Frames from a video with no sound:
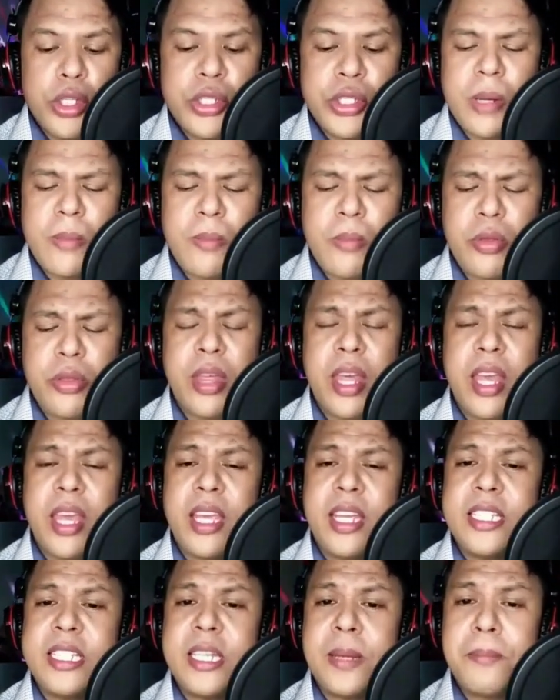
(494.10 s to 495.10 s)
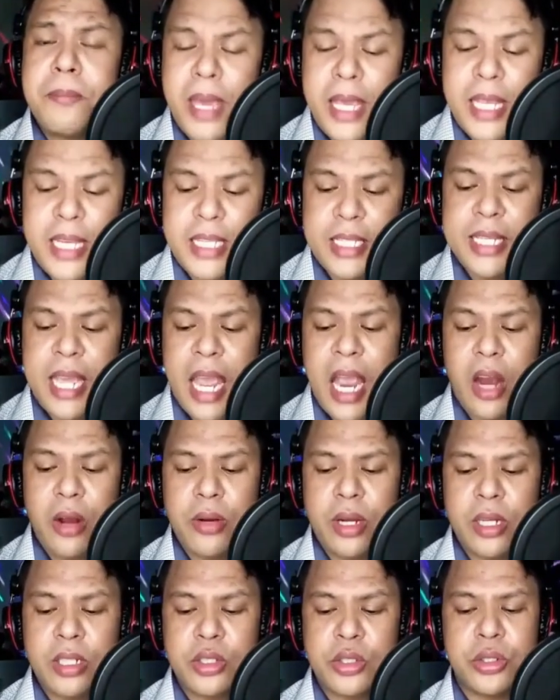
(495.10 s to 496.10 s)
The first one is
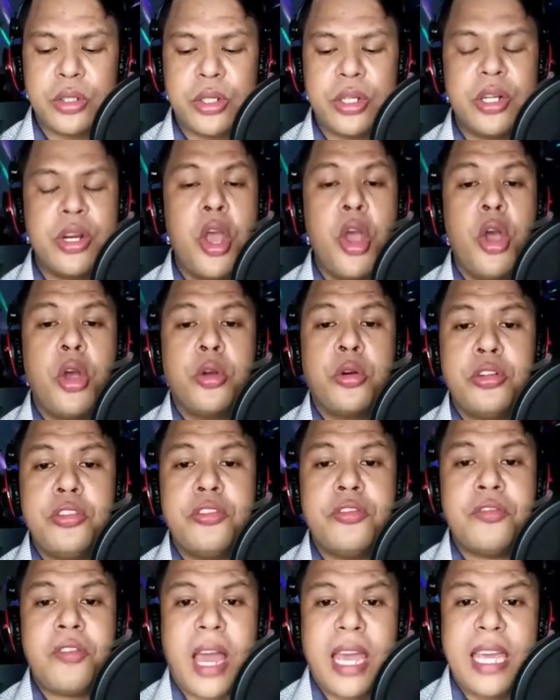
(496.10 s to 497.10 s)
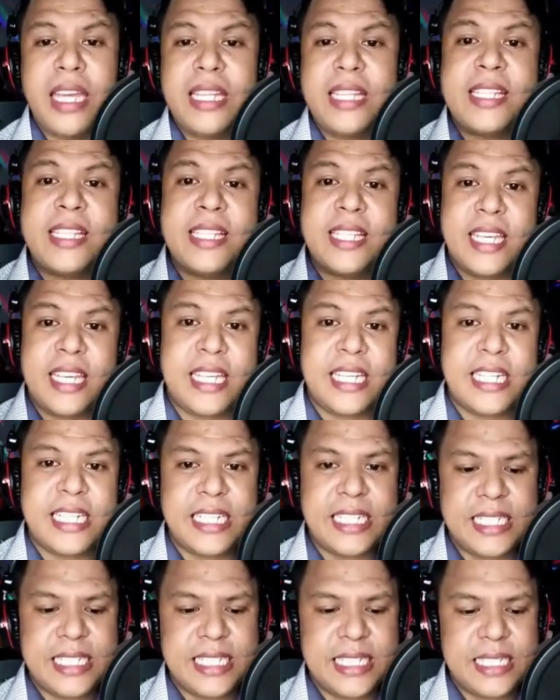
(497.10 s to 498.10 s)
confidant. Is
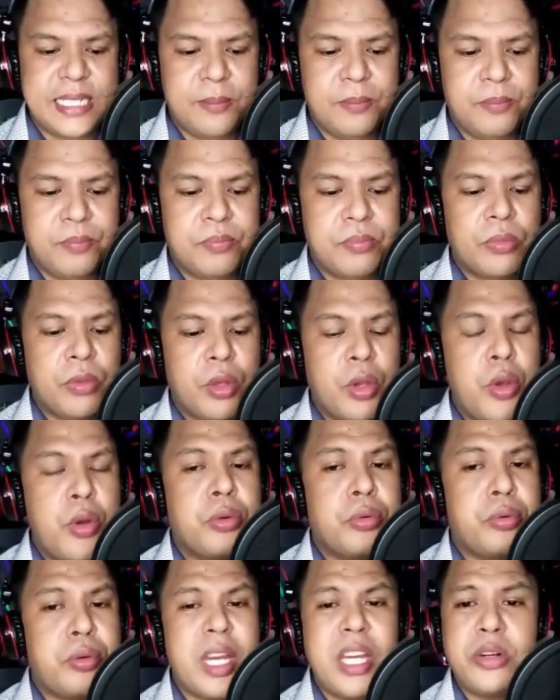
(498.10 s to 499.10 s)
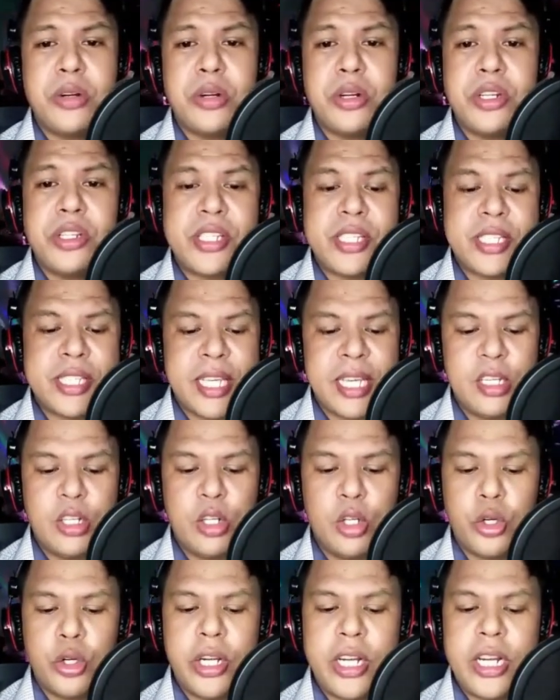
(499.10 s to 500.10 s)
someone or
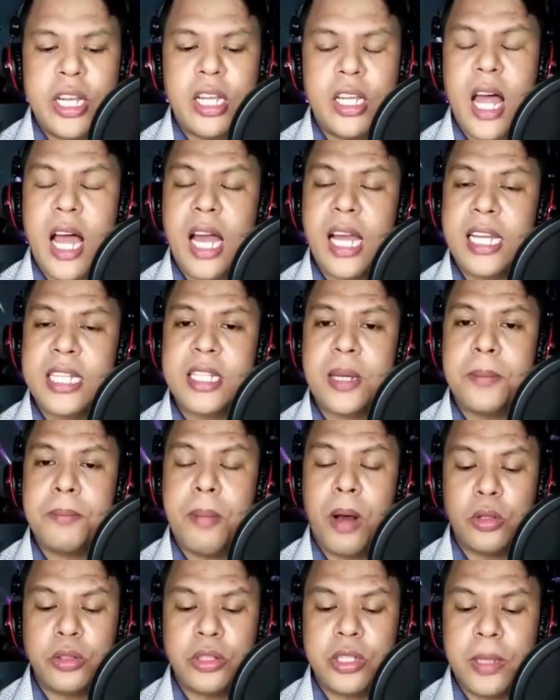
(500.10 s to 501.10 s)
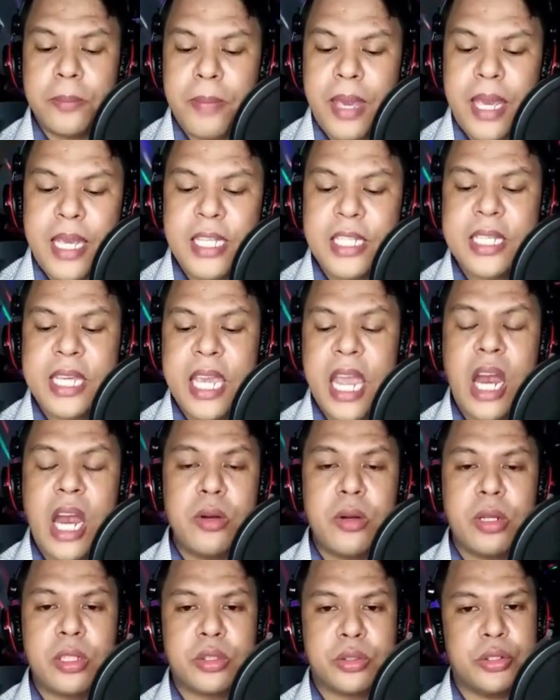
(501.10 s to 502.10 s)
something the main character
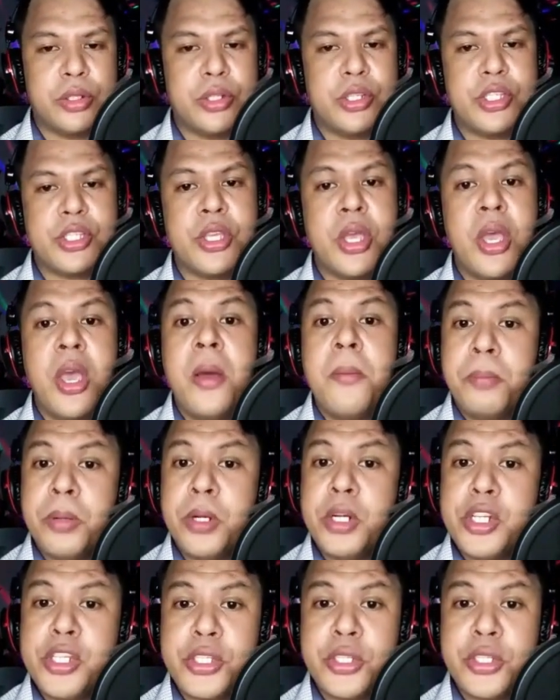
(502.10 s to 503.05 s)
confides in.